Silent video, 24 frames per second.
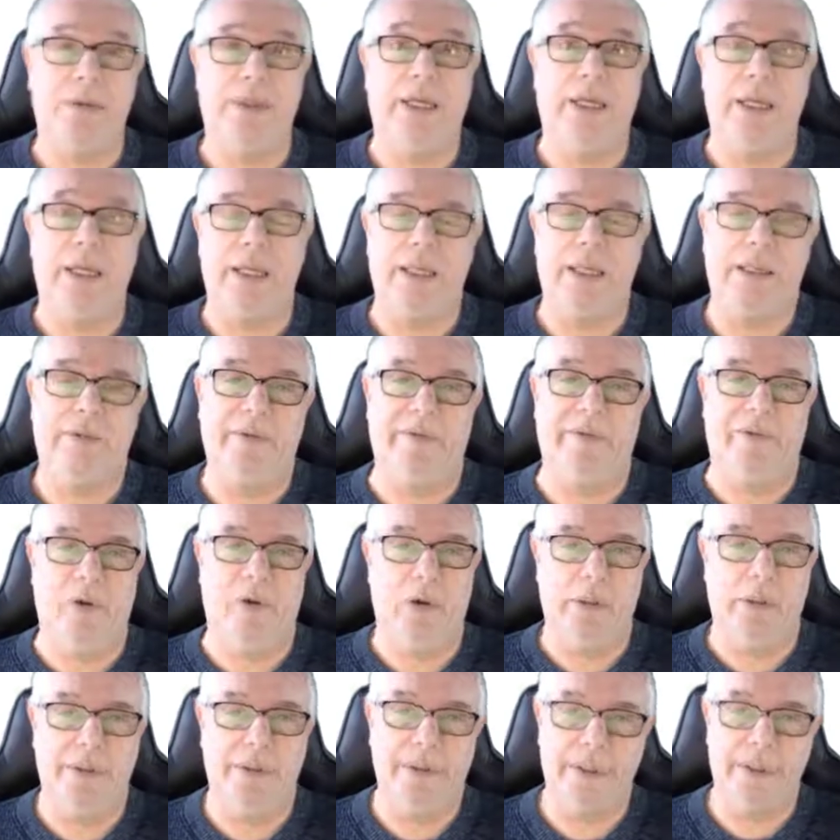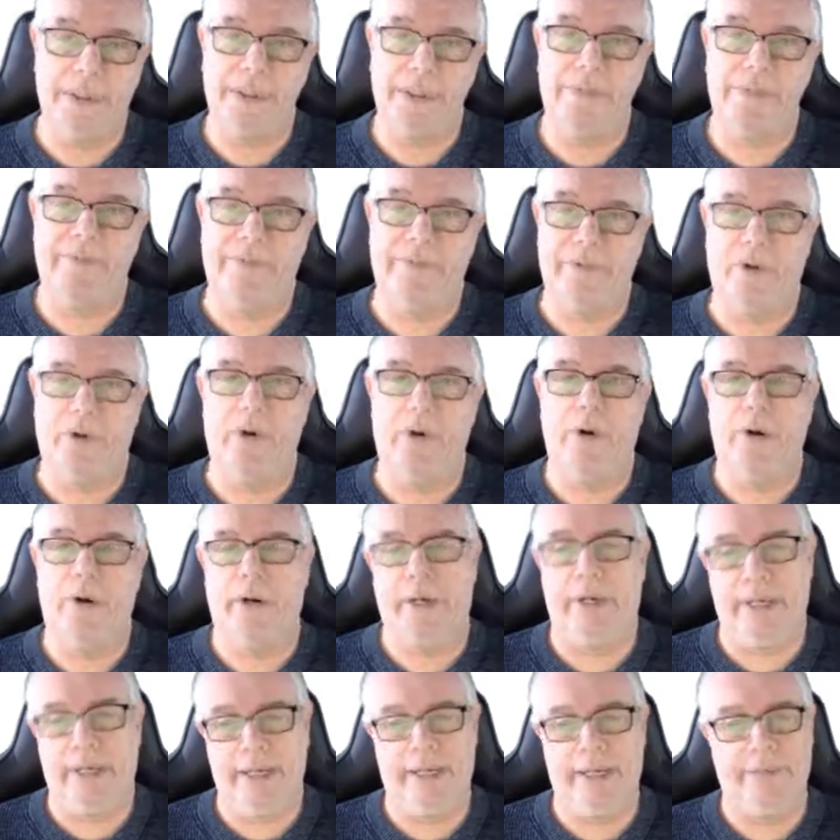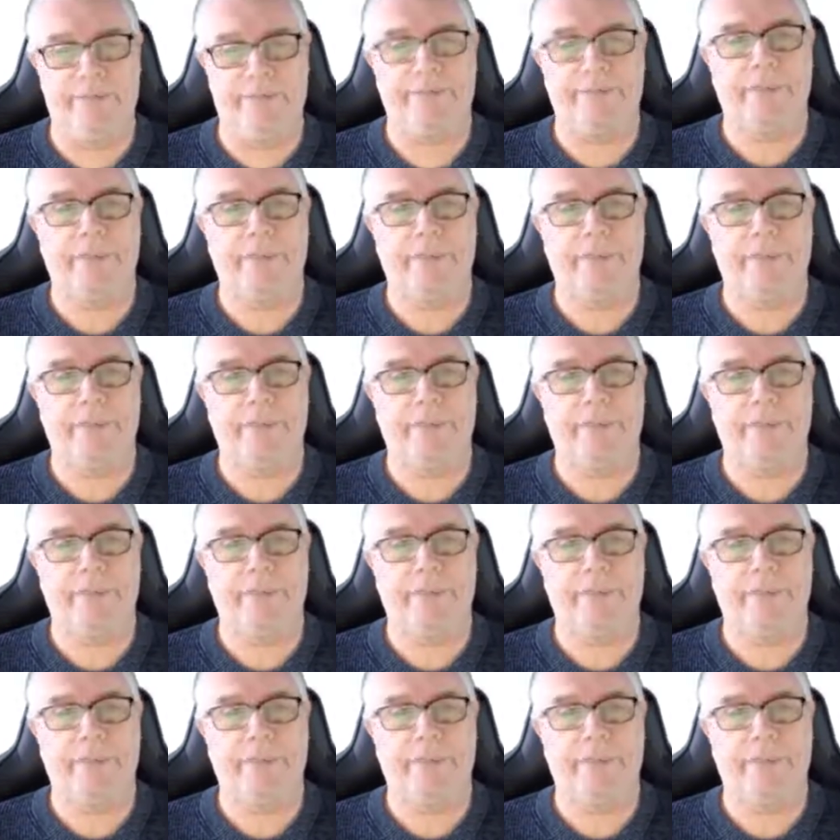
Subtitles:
in the folder for